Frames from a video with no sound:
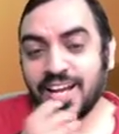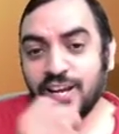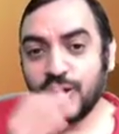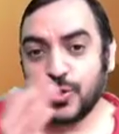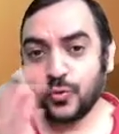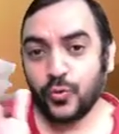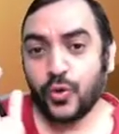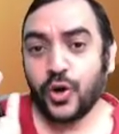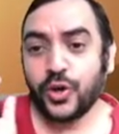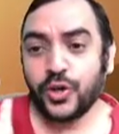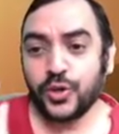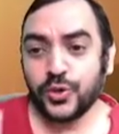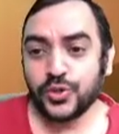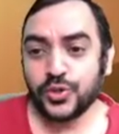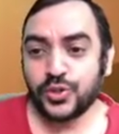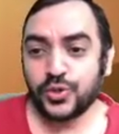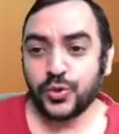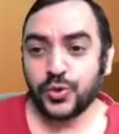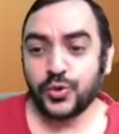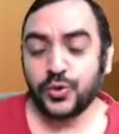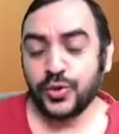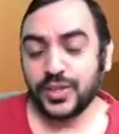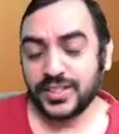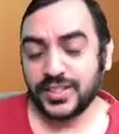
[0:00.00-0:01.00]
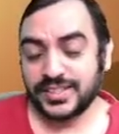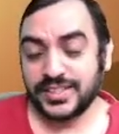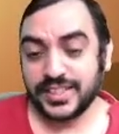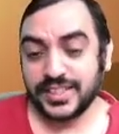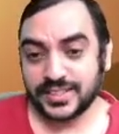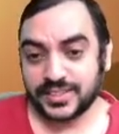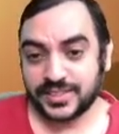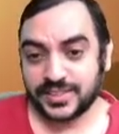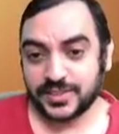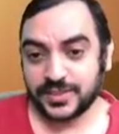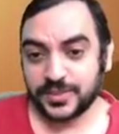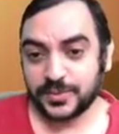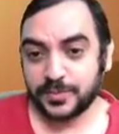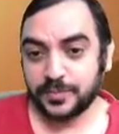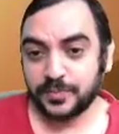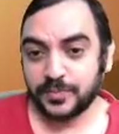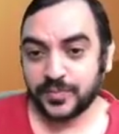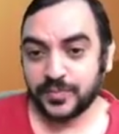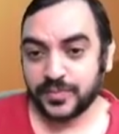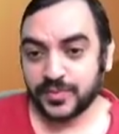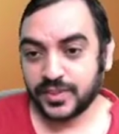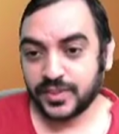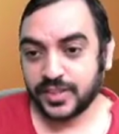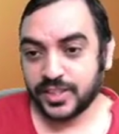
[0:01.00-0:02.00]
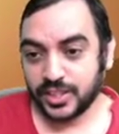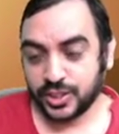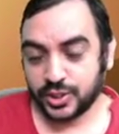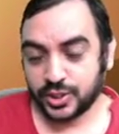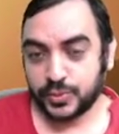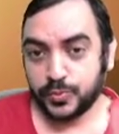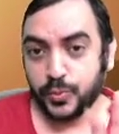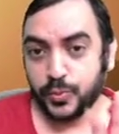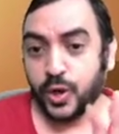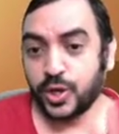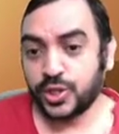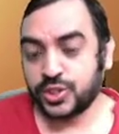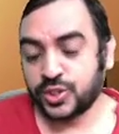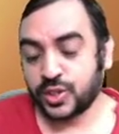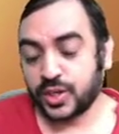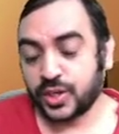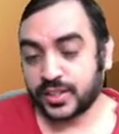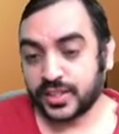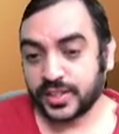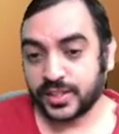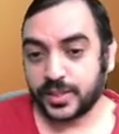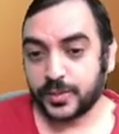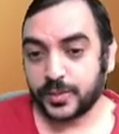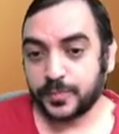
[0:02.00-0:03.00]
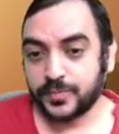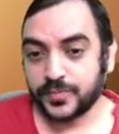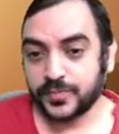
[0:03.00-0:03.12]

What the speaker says: What you should do is this. Small shortcut.